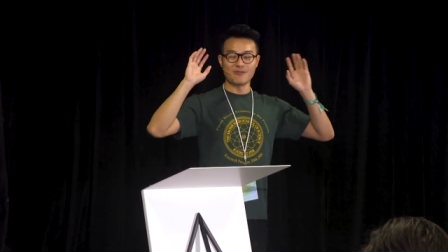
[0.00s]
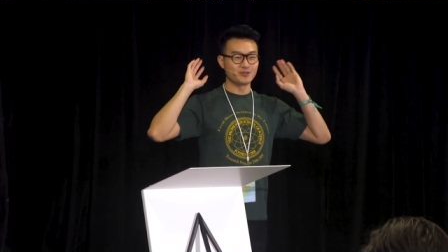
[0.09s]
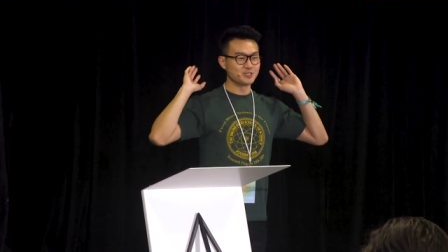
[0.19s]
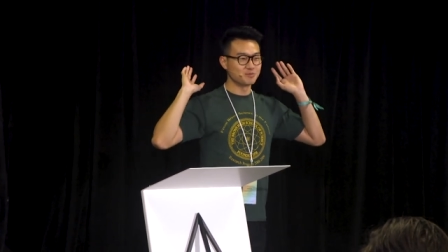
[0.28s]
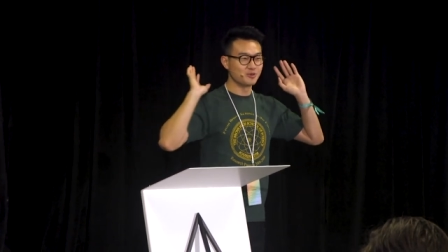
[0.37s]
And
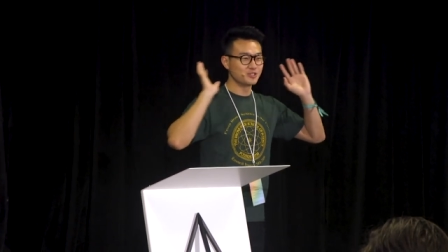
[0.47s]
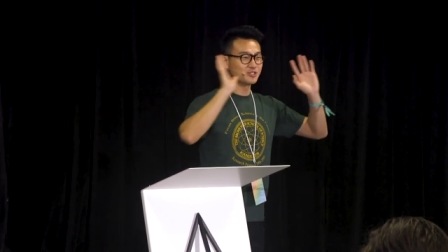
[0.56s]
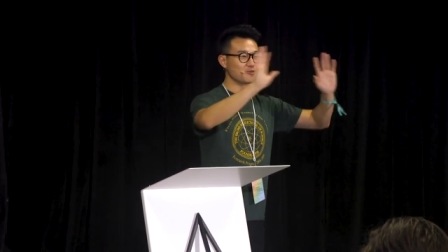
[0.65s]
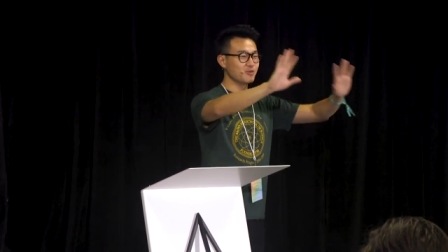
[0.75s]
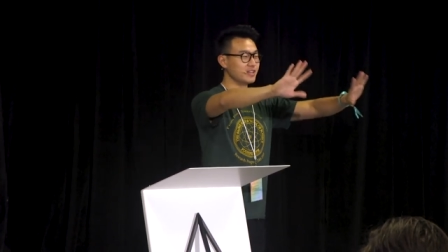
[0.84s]
we're just
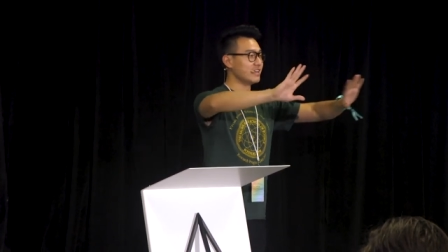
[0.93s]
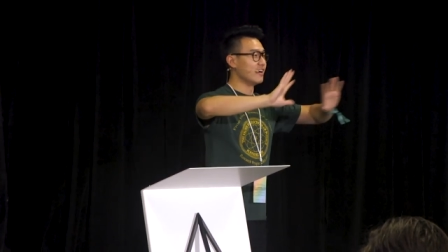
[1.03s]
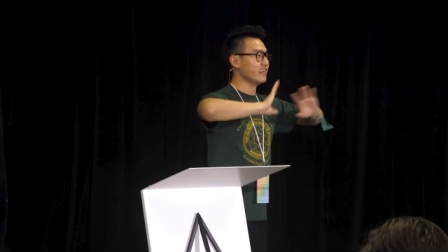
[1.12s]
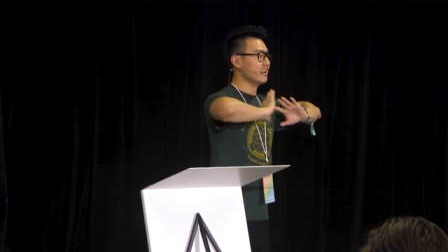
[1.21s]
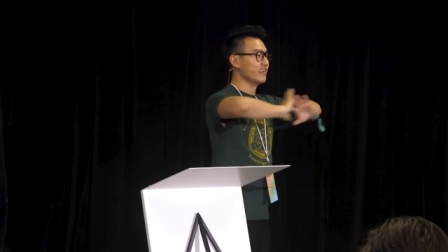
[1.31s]
pushing wind
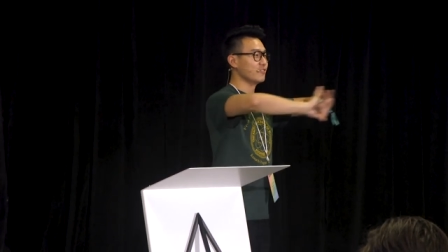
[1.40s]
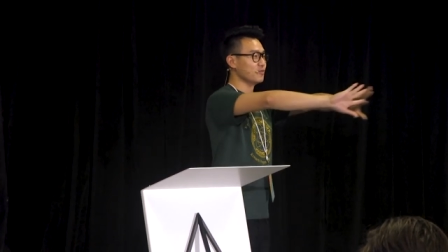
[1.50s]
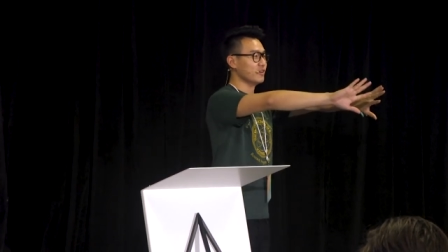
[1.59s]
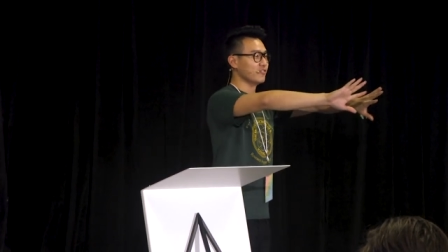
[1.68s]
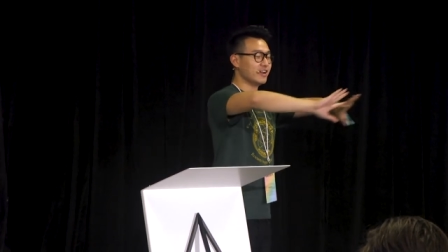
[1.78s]
out at
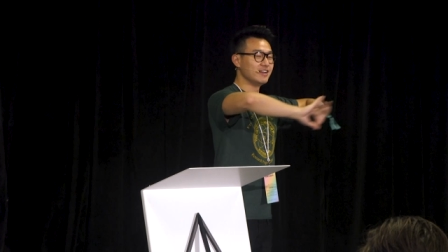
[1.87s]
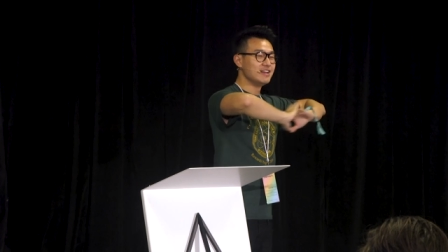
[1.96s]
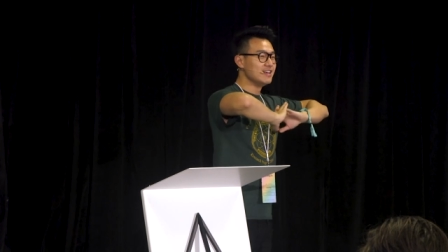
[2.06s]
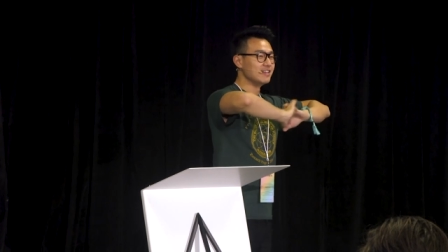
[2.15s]
everyone, right?